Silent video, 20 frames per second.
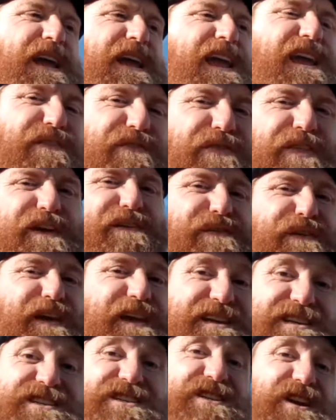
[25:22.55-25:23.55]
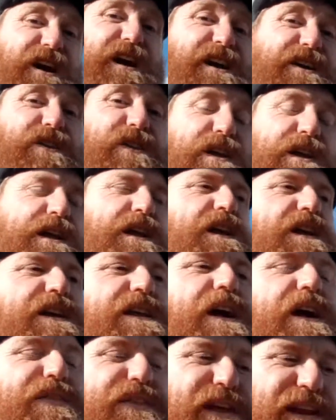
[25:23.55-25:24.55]
if they fit his style.
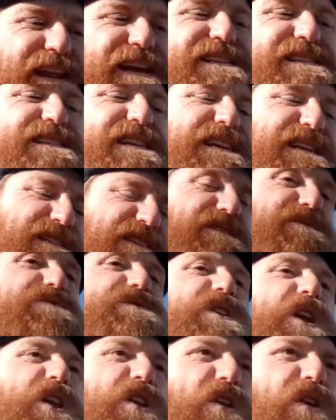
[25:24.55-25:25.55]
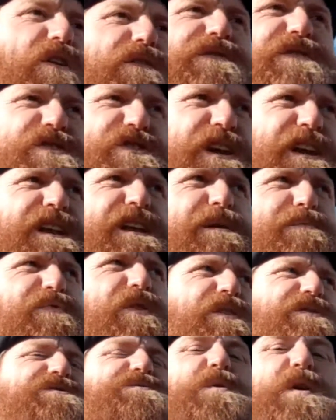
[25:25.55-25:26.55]
You know, I think last season there was a lot of the senior
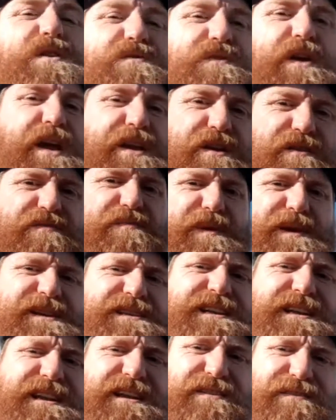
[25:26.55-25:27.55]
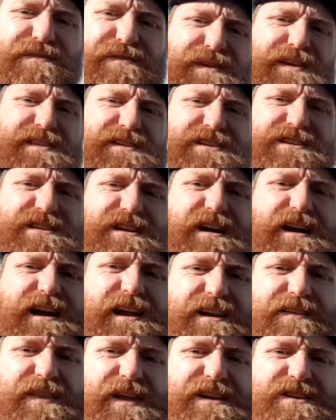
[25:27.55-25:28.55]
pros were written off because they didn't fit the
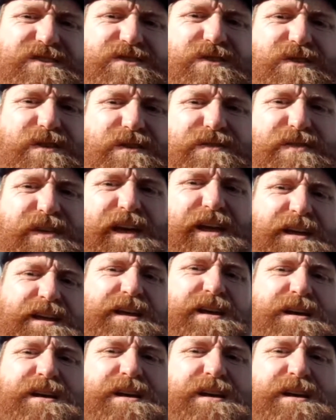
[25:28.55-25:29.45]
style and that sort of thing.